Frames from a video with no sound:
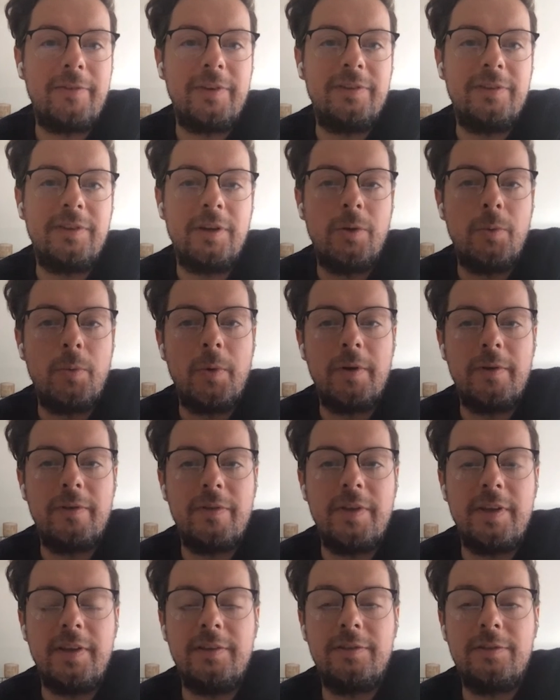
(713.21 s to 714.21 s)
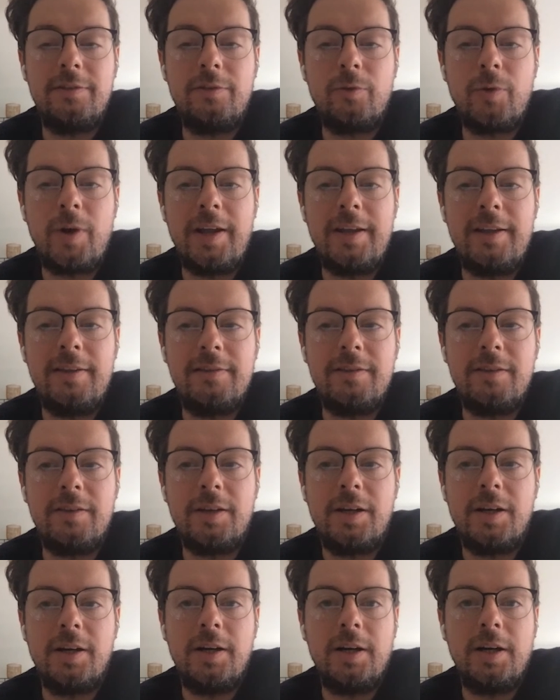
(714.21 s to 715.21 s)
every single one of these straight
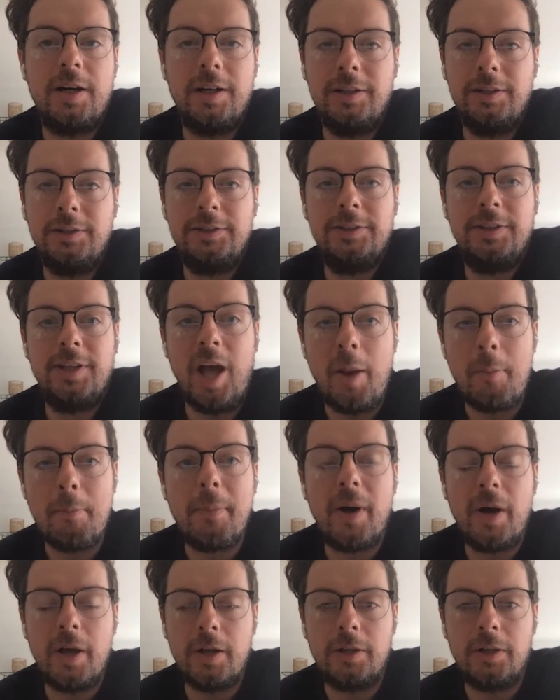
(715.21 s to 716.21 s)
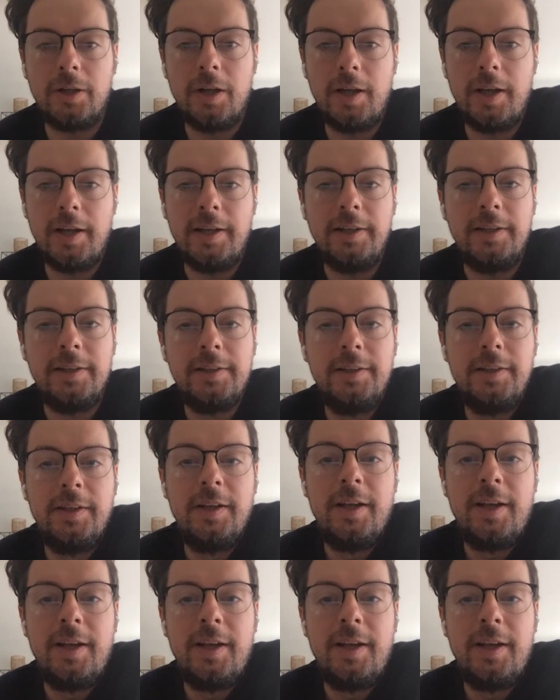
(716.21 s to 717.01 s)
into the cart and buy online,